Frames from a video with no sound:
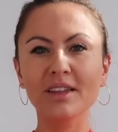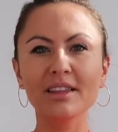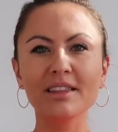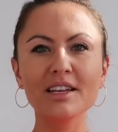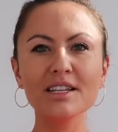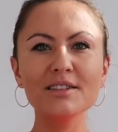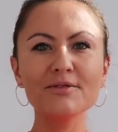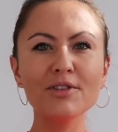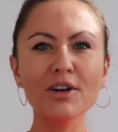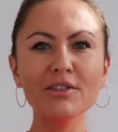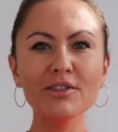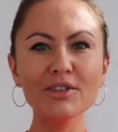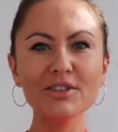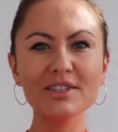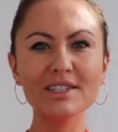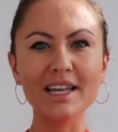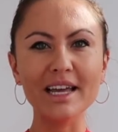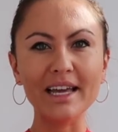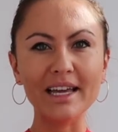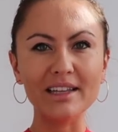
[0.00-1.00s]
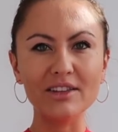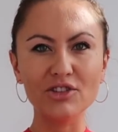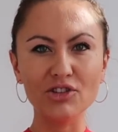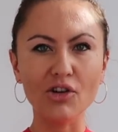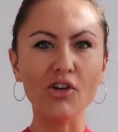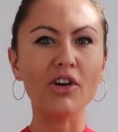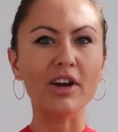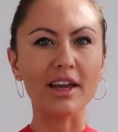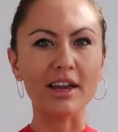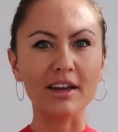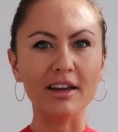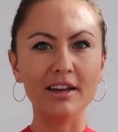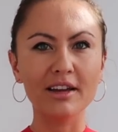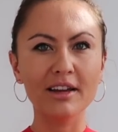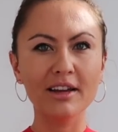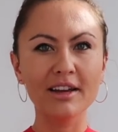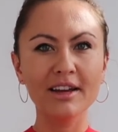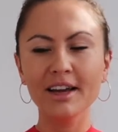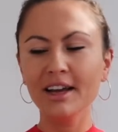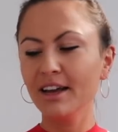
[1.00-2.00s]
This phone looks like a toy,
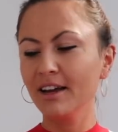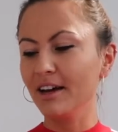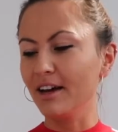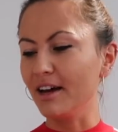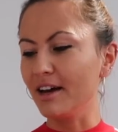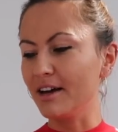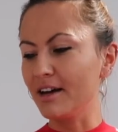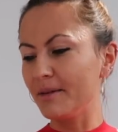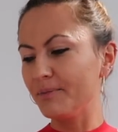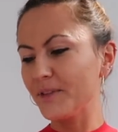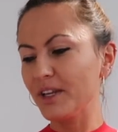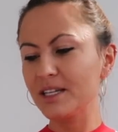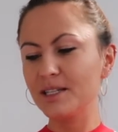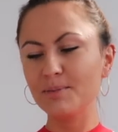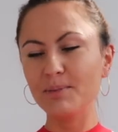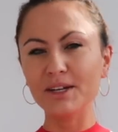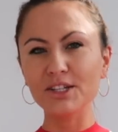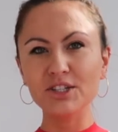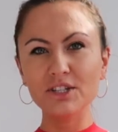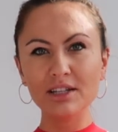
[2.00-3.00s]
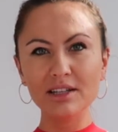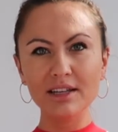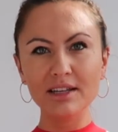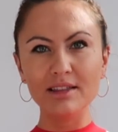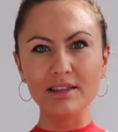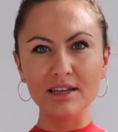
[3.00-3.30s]
especially